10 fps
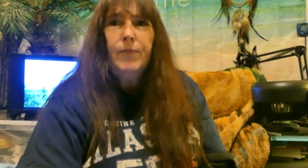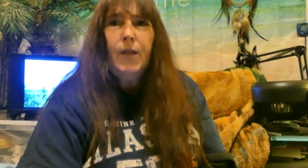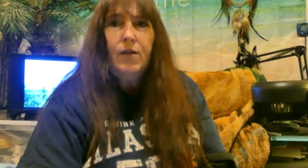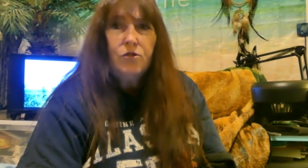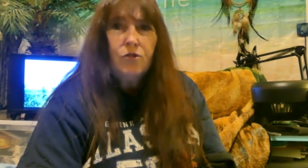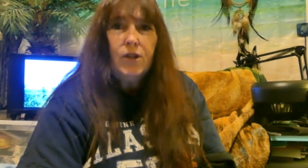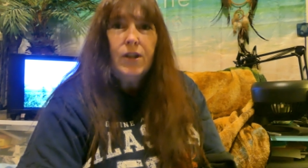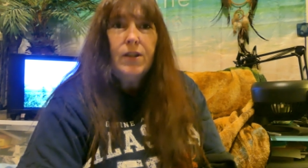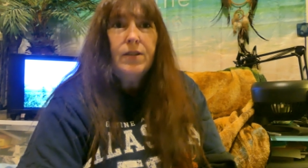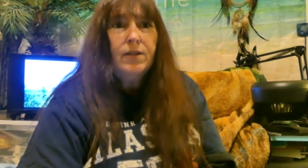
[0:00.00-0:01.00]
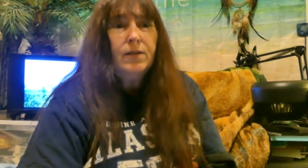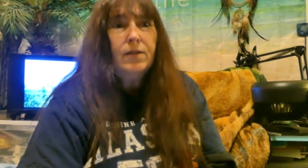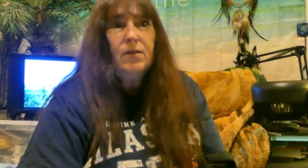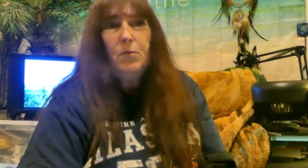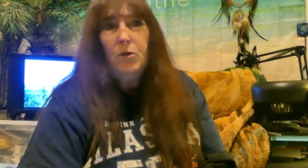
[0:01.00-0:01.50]
hatcheries and the
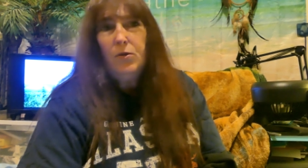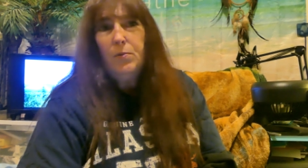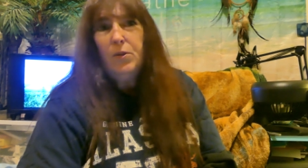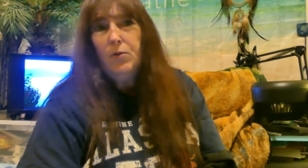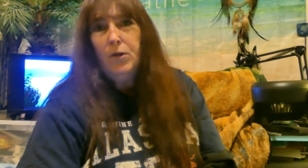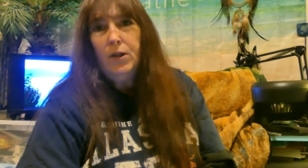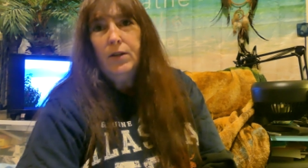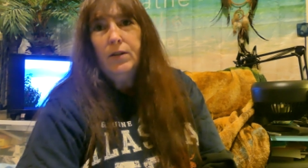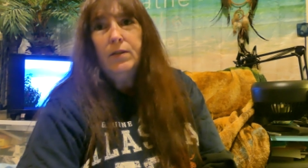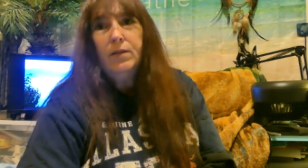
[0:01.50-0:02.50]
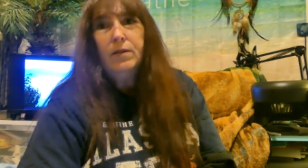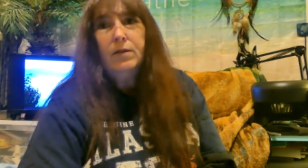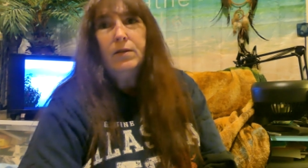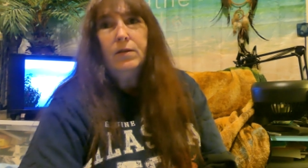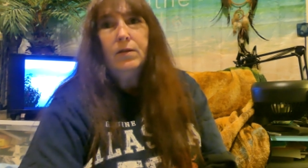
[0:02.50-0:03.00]
disputes between
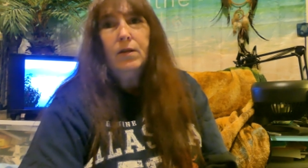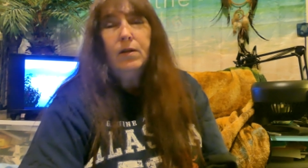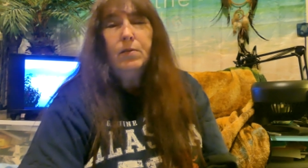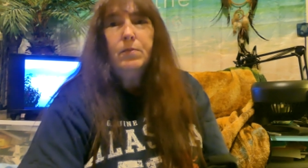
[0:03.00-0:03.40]
um,